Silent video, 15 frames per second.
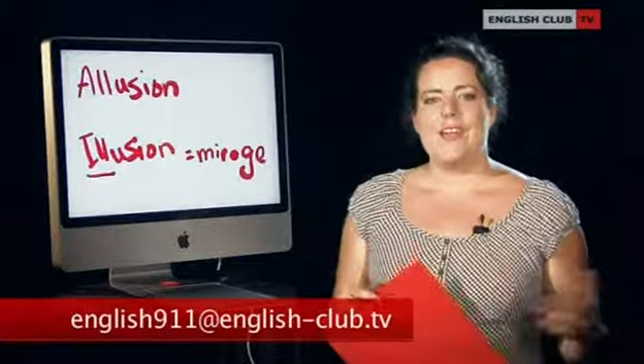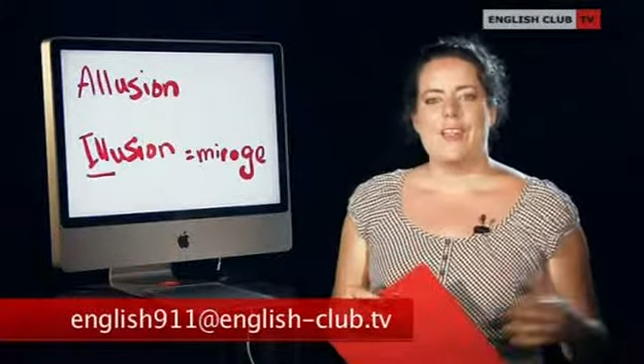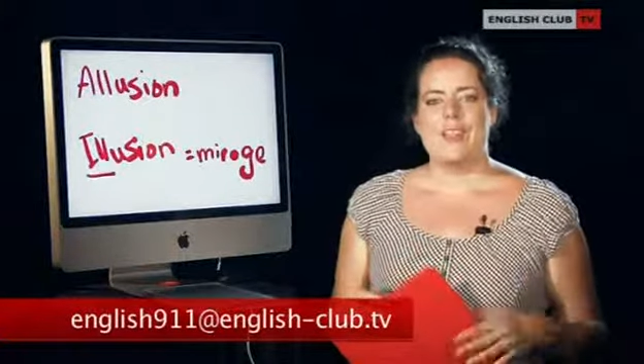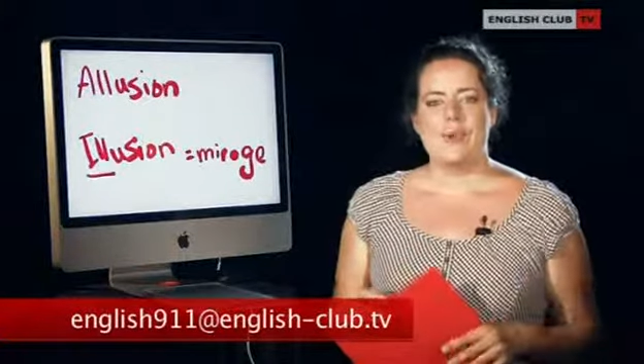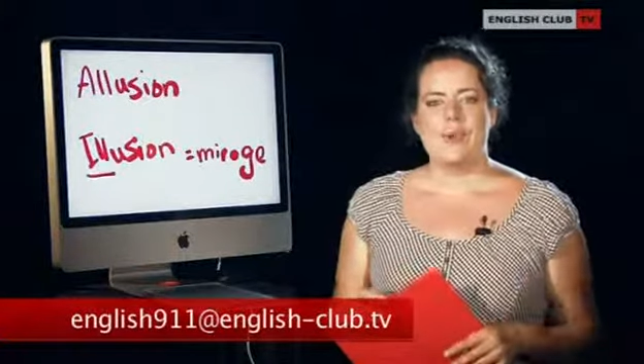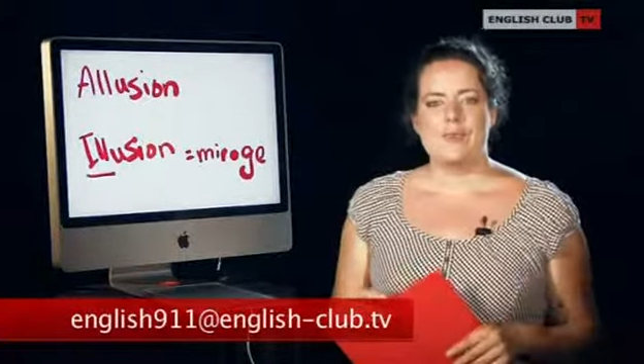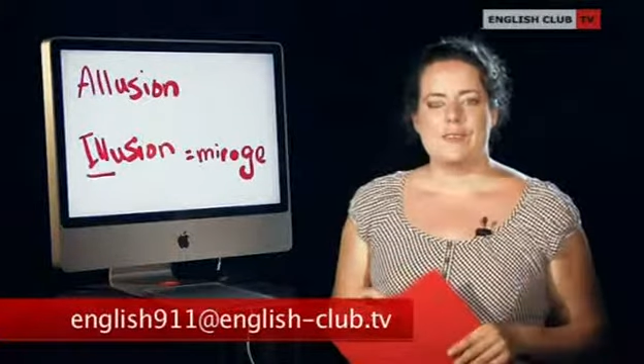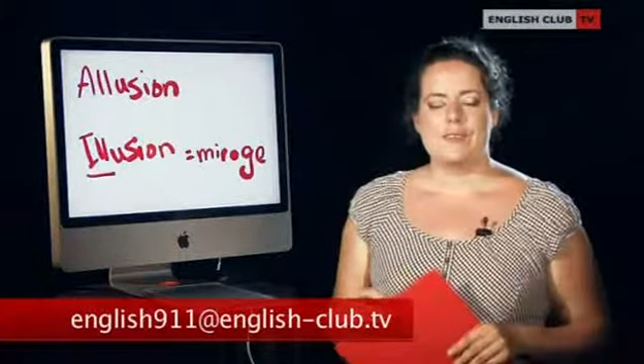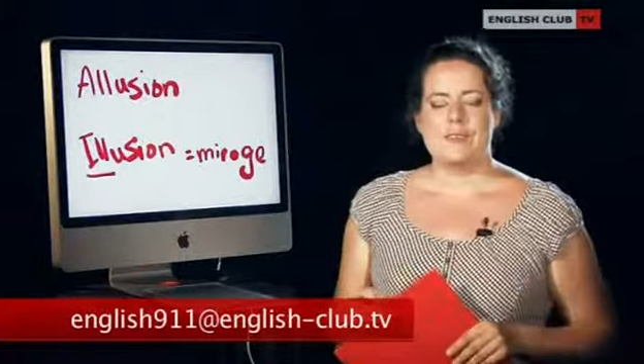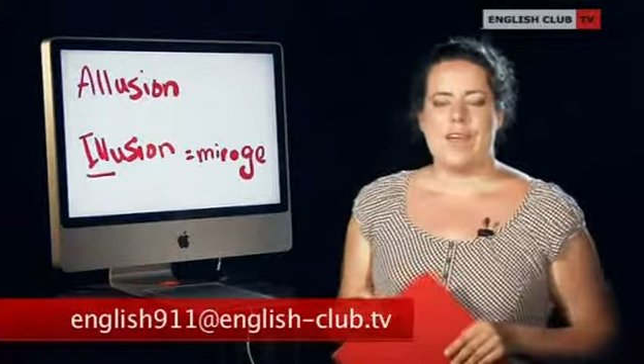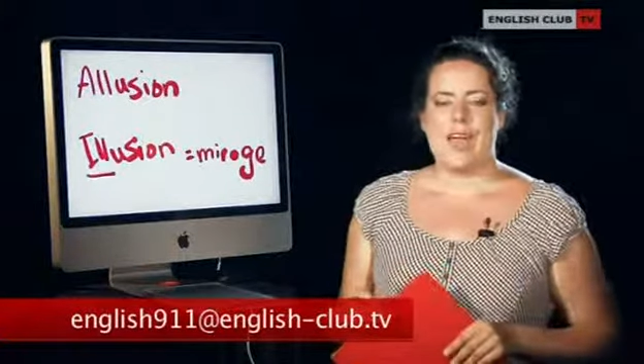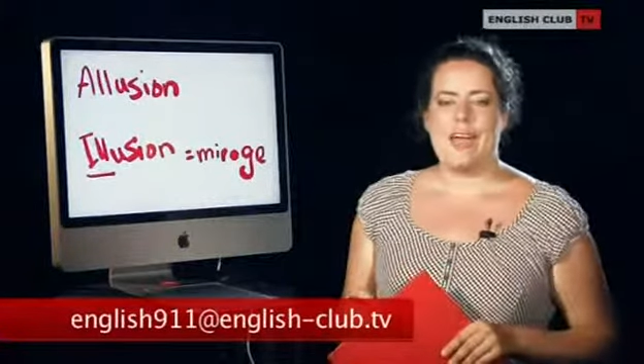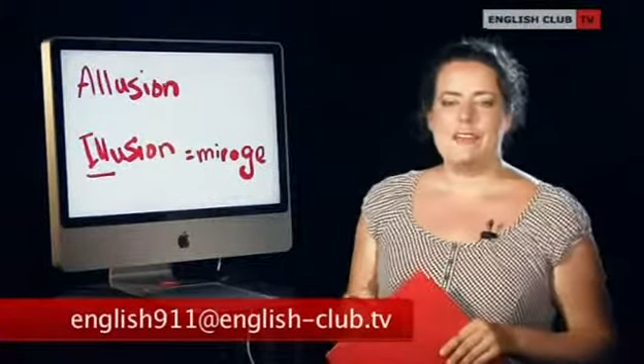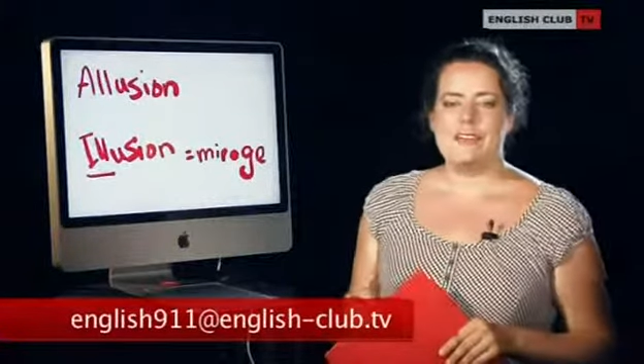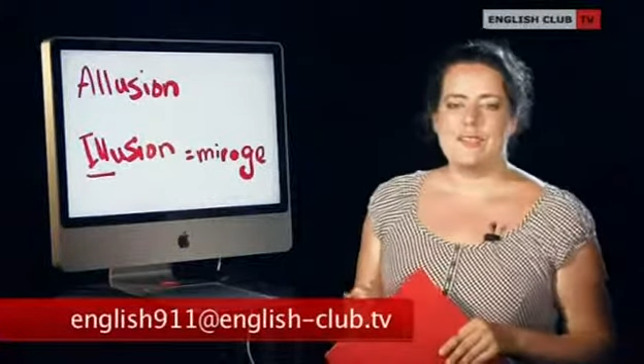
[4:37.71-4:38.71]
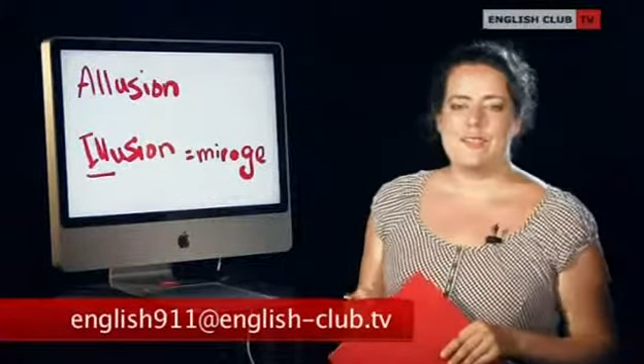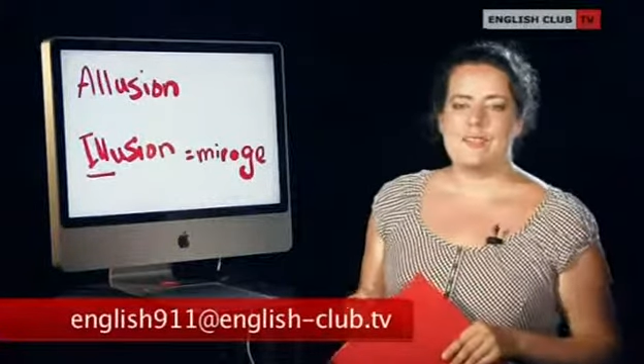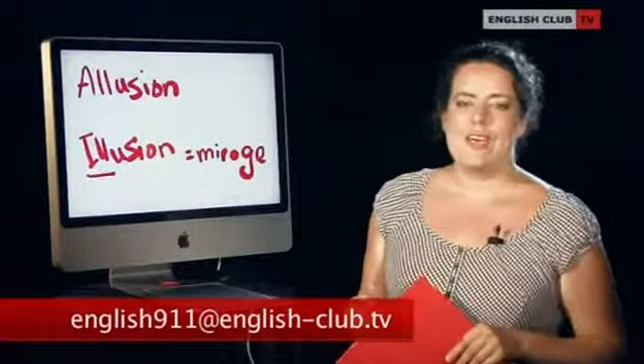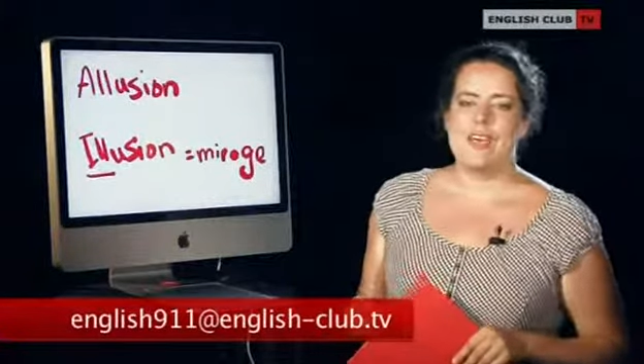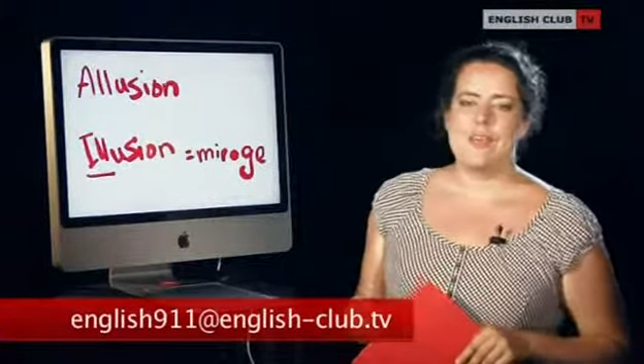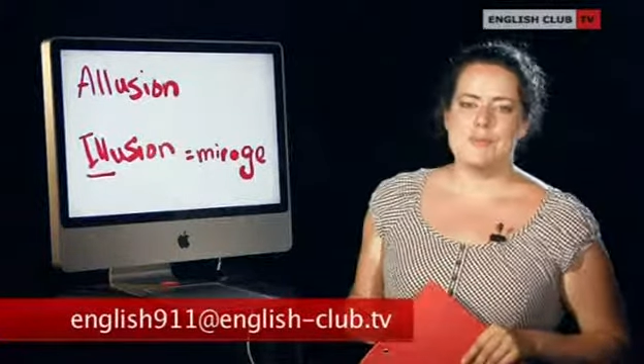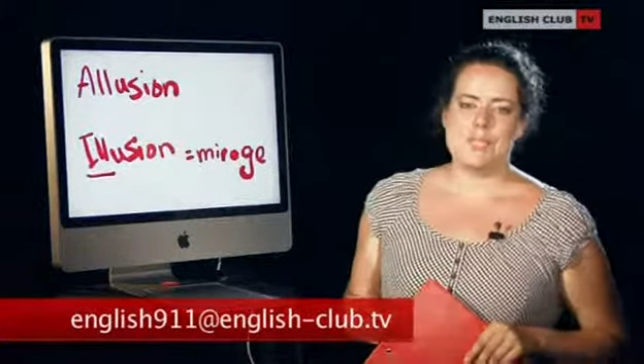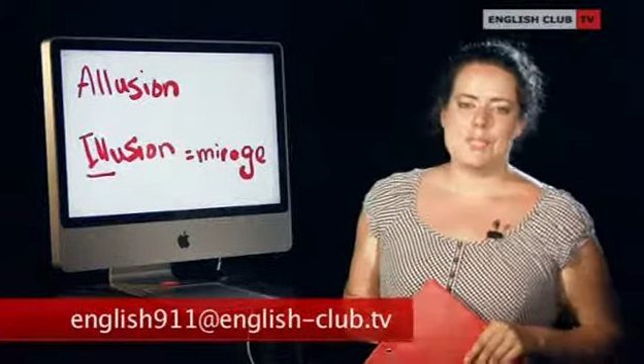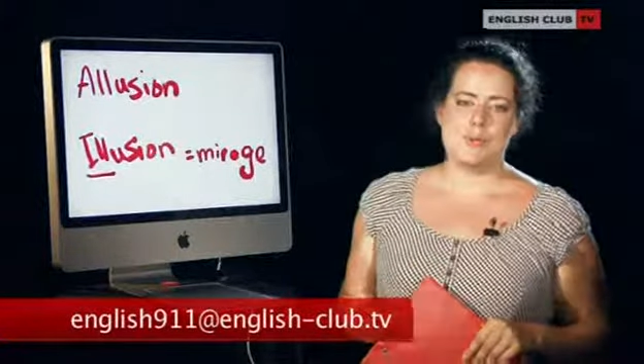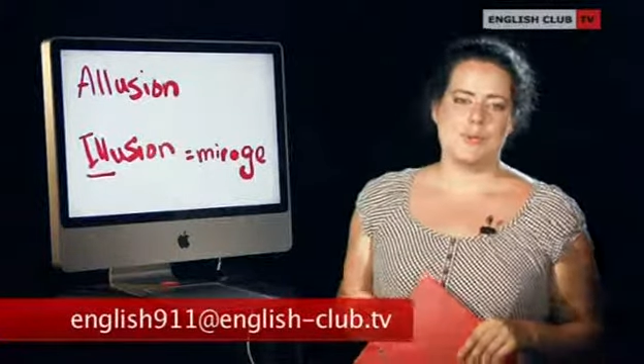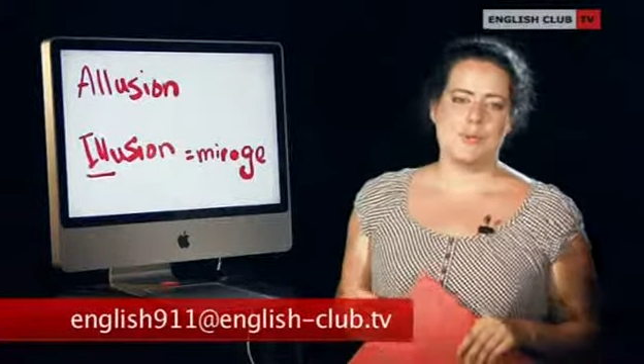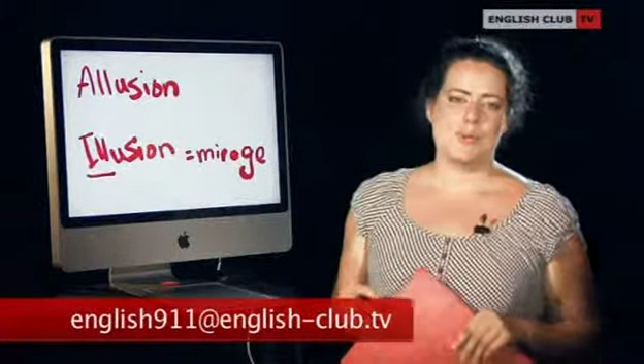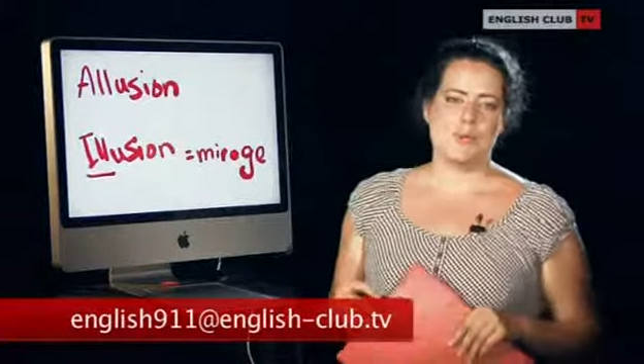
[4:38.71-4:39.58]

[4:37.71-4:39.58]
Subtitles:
those answers helped you with your